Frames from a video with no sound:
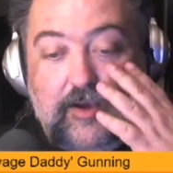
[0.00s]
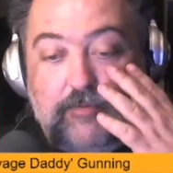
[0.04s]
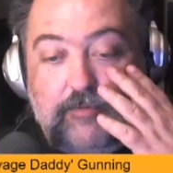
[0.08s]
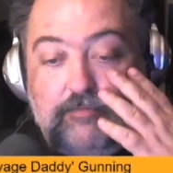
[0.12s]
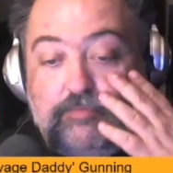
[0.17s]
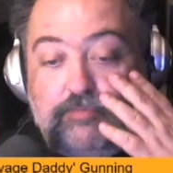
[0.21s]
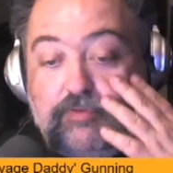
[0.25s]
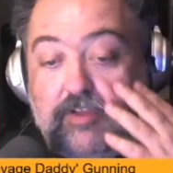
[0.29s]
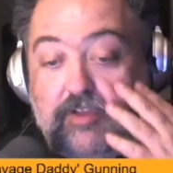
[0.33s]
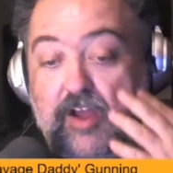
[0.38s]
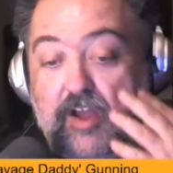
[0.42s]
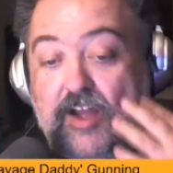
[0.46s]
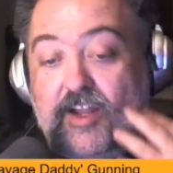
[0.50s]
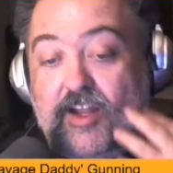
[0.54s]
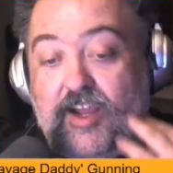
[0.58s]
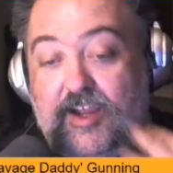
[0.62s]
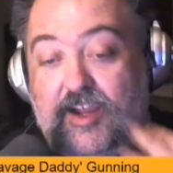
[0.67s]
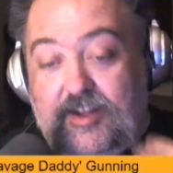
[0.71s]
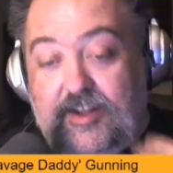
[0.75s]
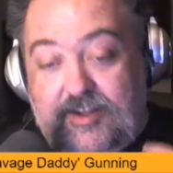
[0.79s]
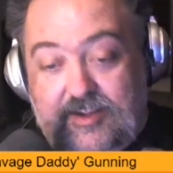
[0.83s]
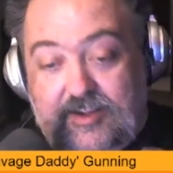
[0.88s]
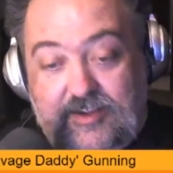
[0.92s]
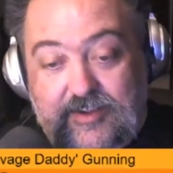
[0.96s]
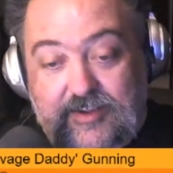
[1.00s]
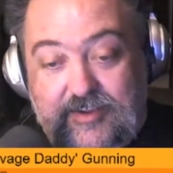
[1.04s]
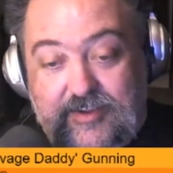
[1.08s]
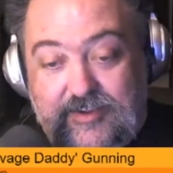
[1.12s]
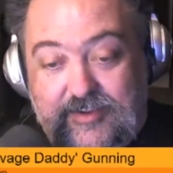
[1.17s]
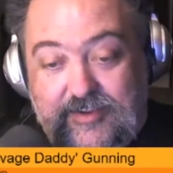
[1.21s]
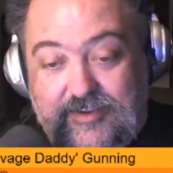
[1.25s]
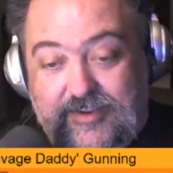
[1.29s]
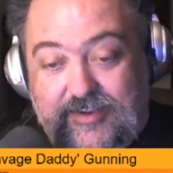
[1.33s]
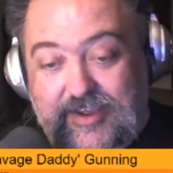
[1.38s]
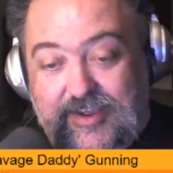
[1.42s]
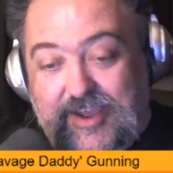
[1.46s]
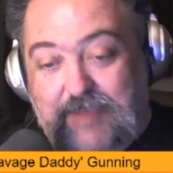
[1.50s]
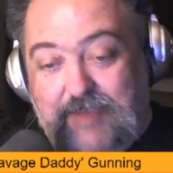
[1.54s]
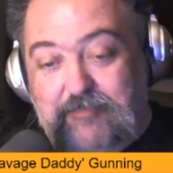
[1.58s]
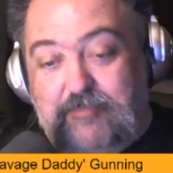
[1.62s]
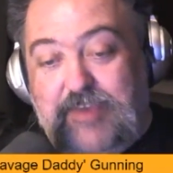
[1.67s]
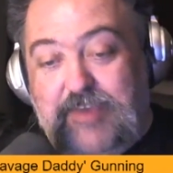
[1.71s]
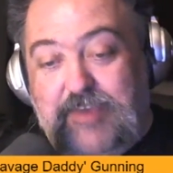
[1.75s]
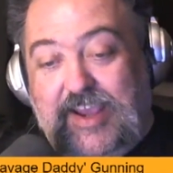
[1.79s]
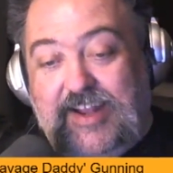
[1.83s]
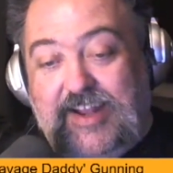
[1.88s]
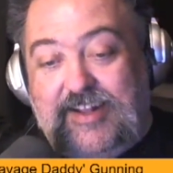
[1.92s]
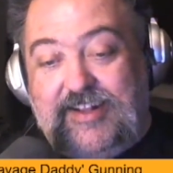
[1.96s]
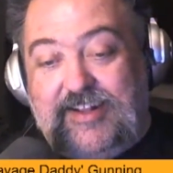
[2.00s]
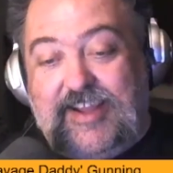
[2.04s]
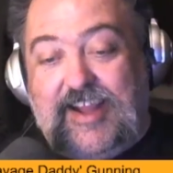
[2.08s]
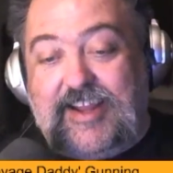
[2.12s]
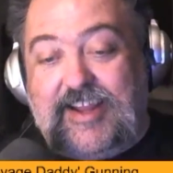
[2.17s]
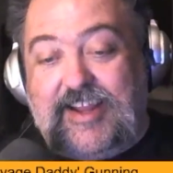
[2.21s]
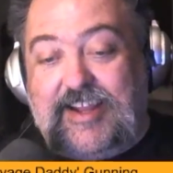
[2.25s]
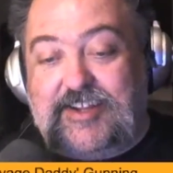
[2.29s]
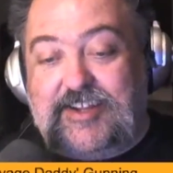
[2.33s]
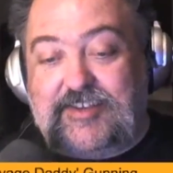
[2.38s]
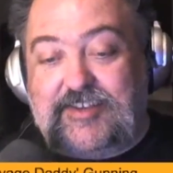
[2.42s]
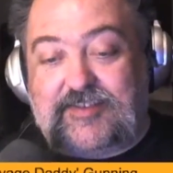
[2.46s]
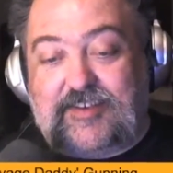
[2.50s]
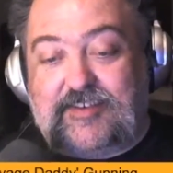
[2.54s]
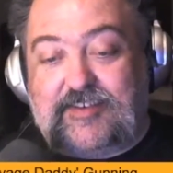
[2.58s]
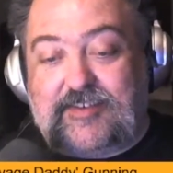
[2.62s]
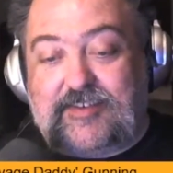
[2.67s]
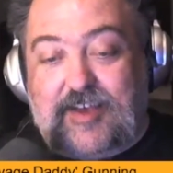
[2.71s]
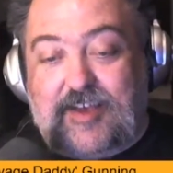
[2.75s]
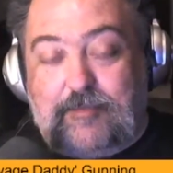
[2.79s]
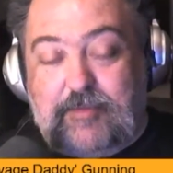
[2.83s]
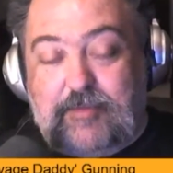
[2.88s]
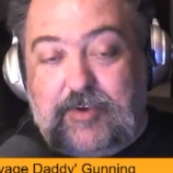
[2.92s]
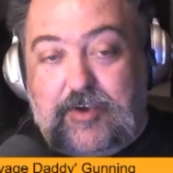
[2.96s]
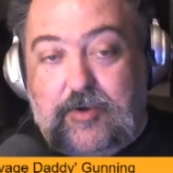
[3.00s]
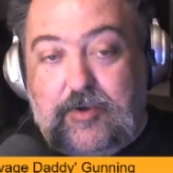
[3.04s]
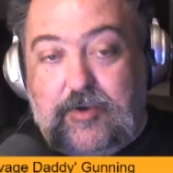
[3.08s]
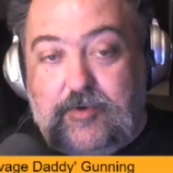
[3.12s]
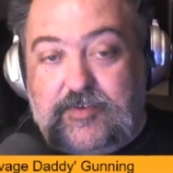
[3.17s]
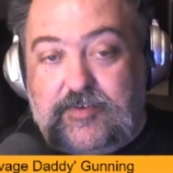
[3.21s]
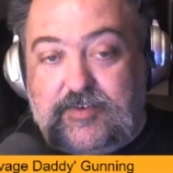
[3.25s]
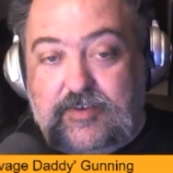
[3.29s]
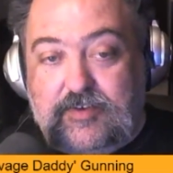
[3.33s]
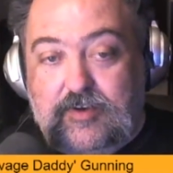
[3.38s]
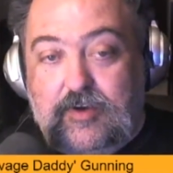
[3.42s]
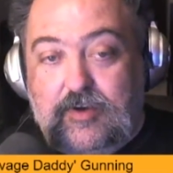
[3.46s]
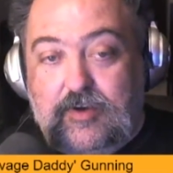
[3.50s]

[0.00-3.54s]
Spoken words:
bloodied and beaten. And he just looks up and goes,